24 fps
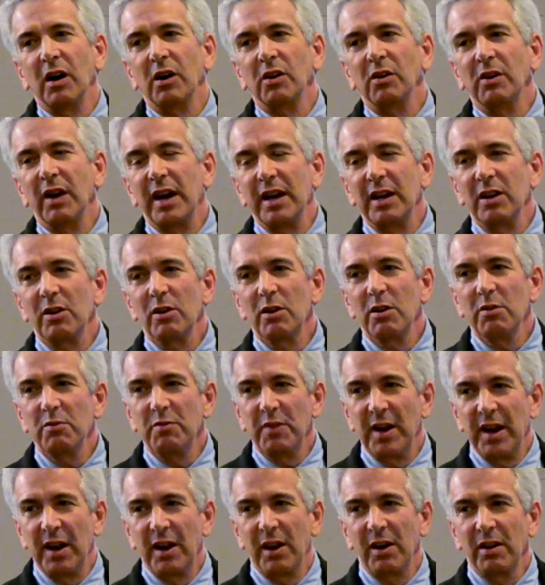a layer
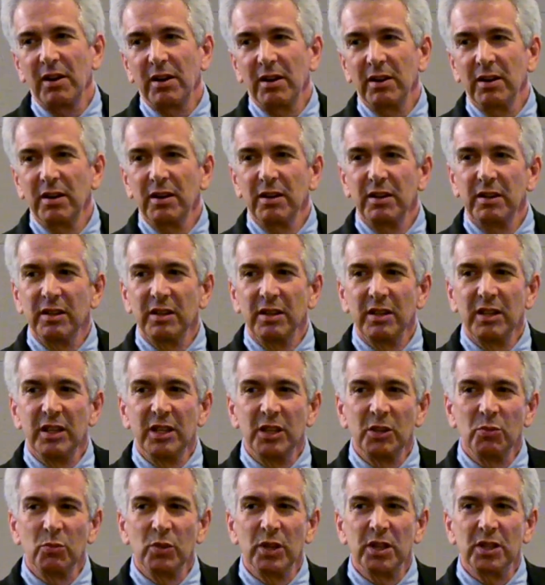of air
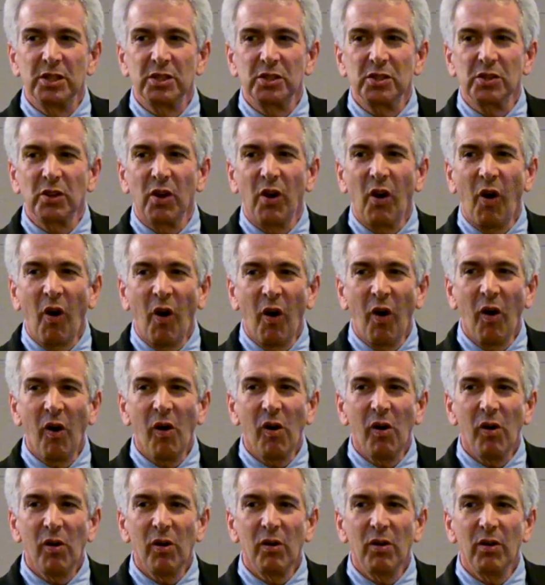in which
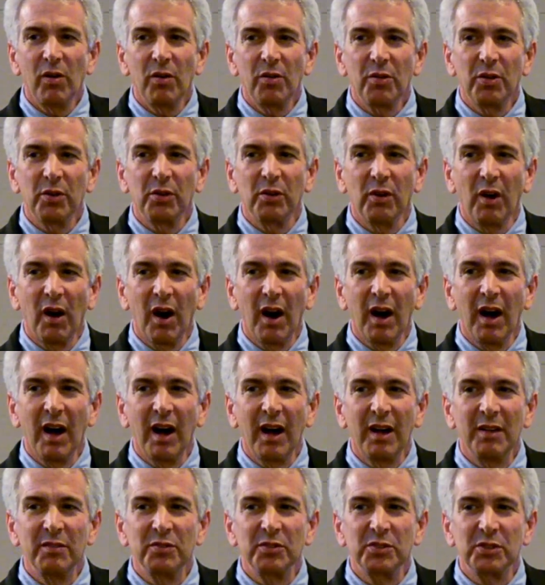all the
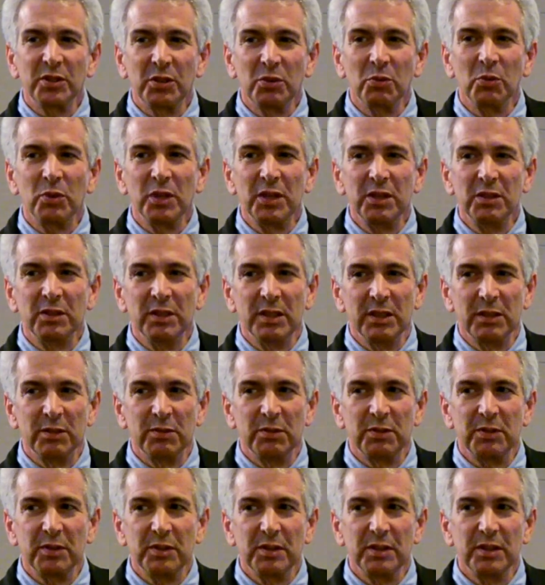lives that we
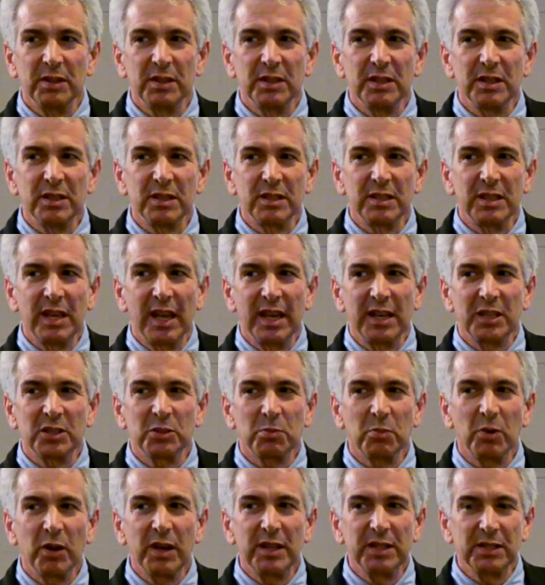live
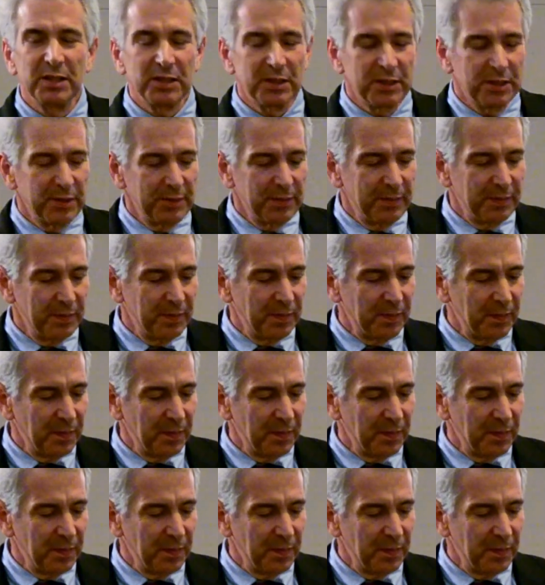takes place.